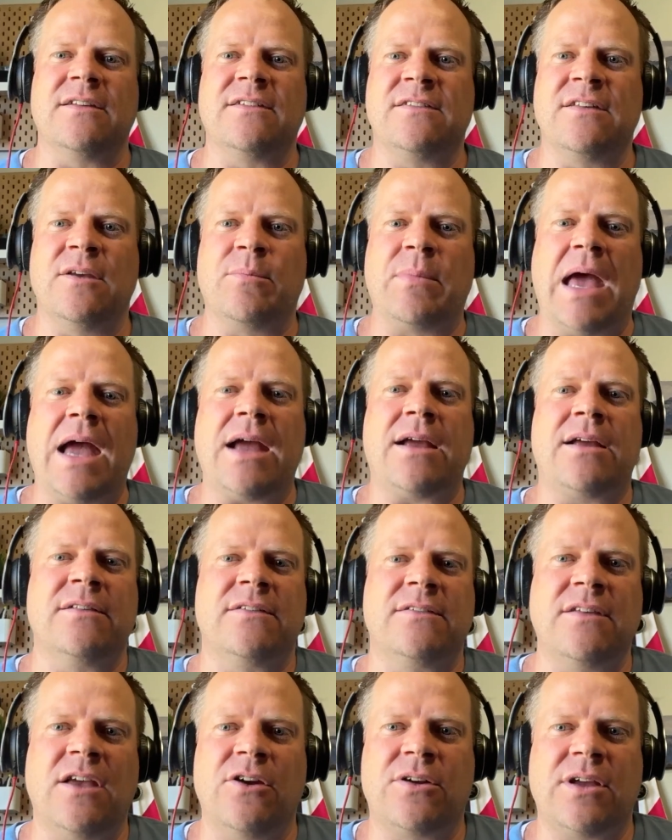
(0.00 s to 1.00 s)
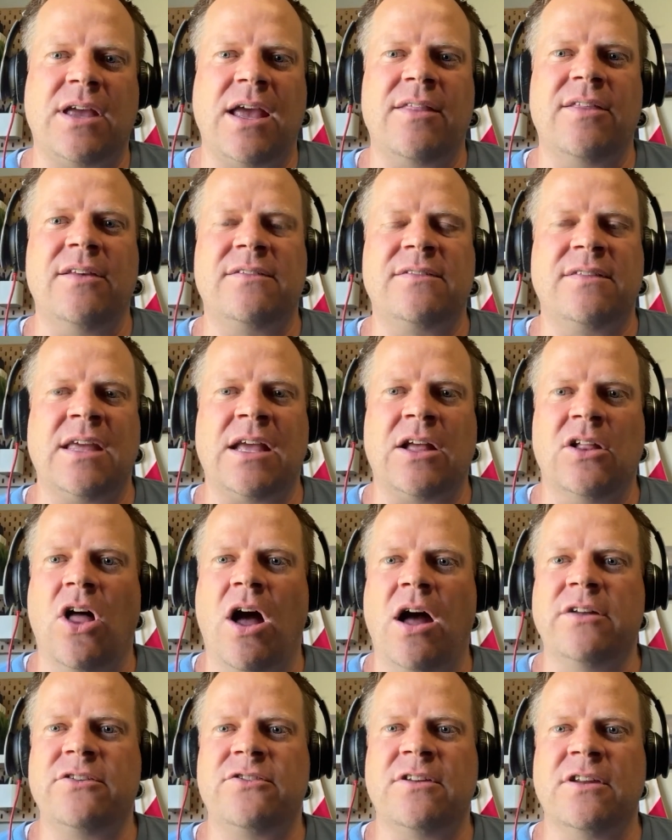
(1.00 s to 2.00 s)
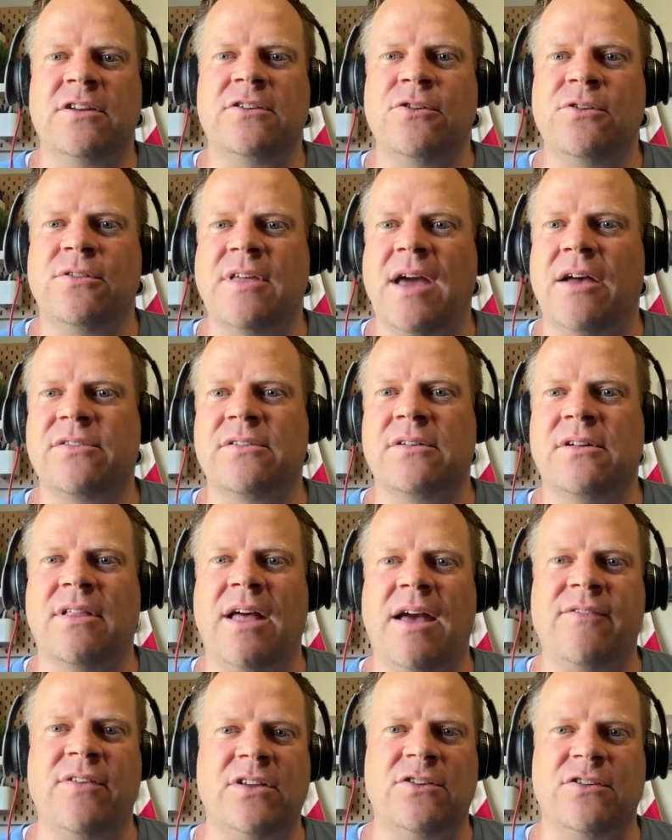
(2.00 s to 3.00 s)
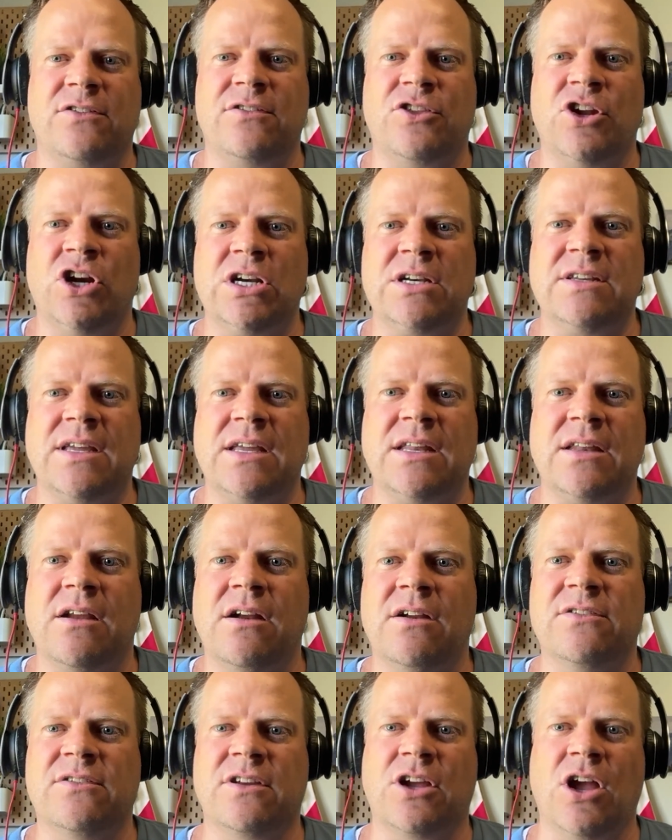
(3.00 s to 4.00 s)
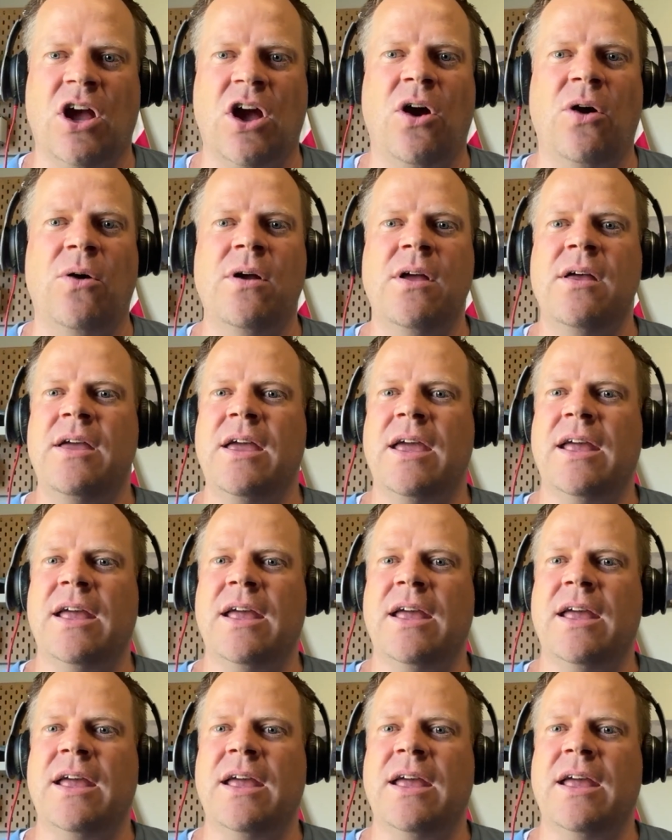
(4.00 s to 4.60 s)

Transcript: sit back and say, okay, this thing launched in 2011, just 13 years ago.